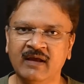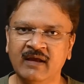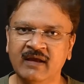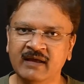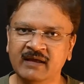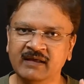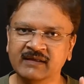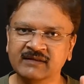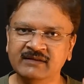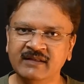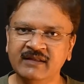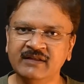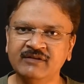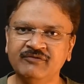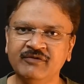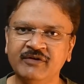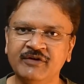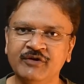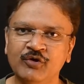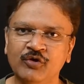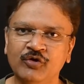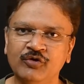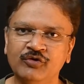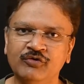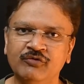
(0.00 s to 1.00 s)
In this
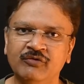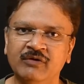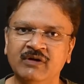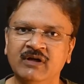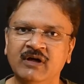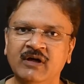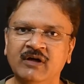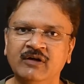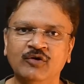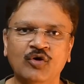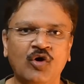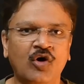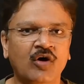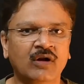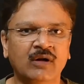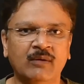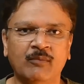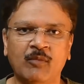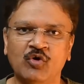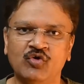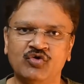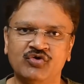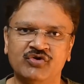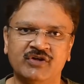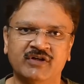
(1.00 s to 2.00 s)
video, you will learn all
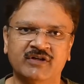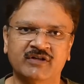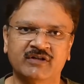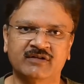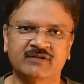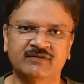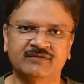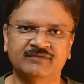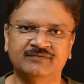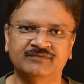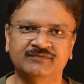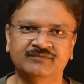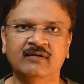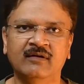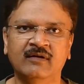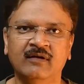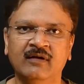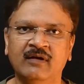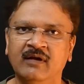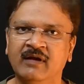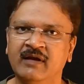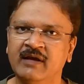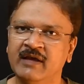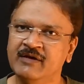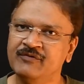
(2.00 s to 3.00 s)
about shutter.
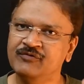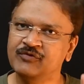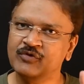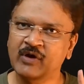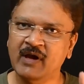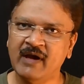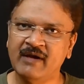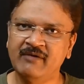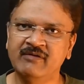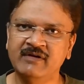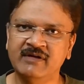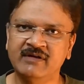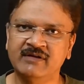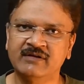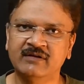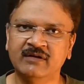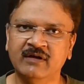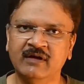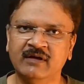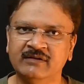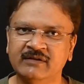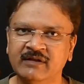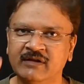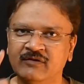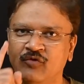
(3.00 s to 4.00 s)
If you haven't,
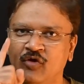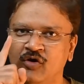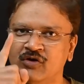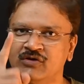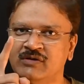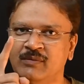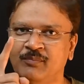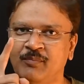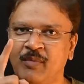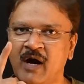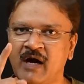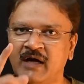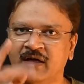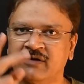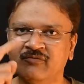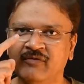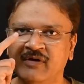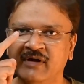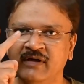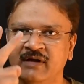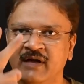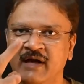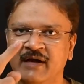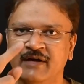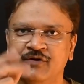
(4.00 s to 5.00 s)
then watch the part
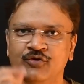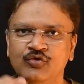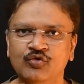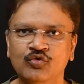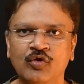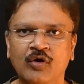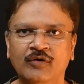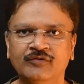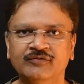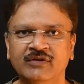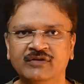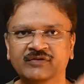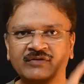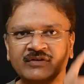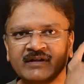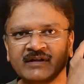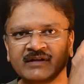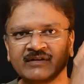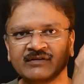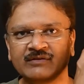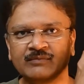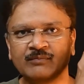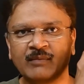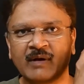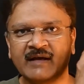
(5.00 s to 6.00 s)
1 and 2 of the
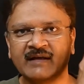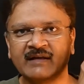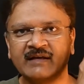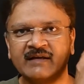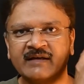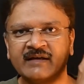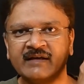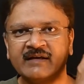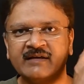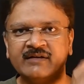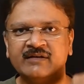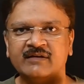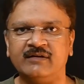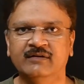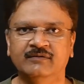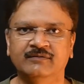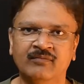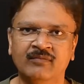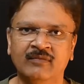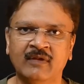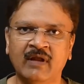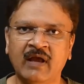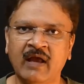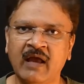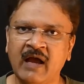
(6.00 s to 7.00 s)
series by clicking here.
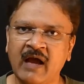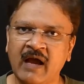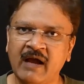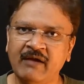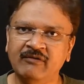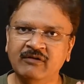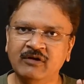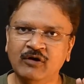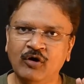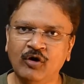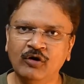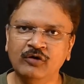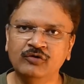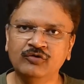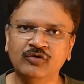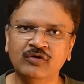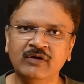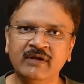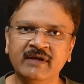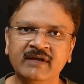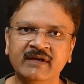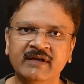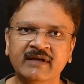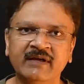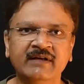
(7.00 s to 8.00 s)
I will also
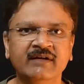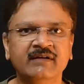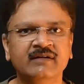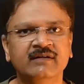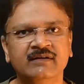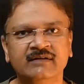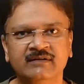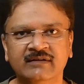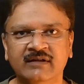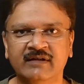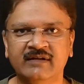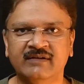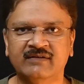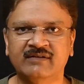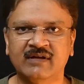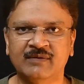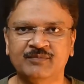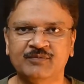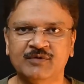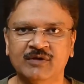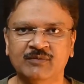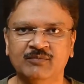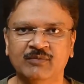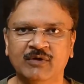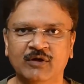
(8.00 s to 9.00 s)
link it in the
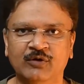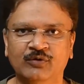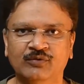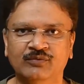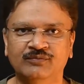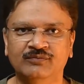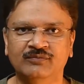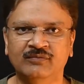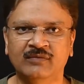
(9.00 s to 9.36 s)
description below.